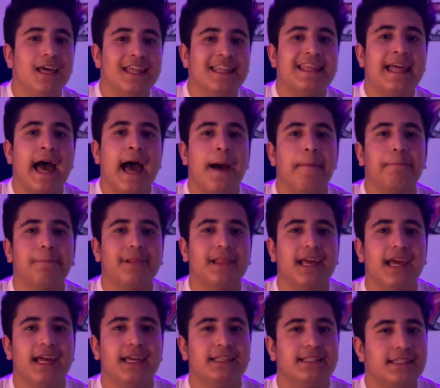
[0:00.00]
that
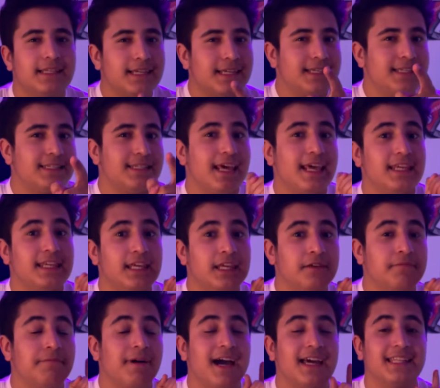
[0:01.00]
place is
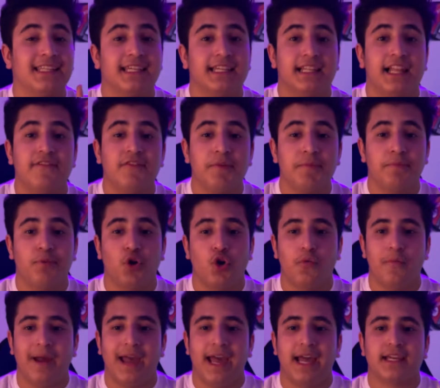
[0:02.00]
taken by the 11 Pro
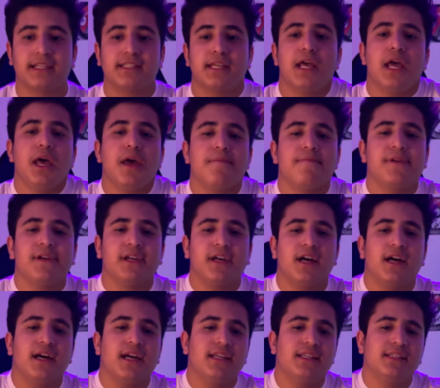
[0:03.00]
Max,
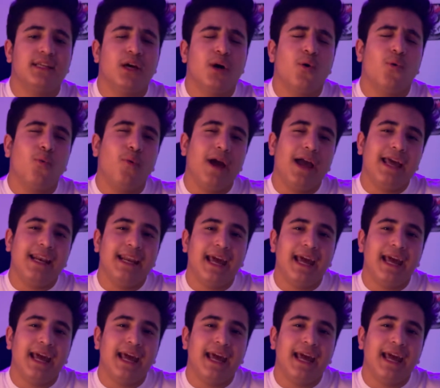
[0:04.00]
because when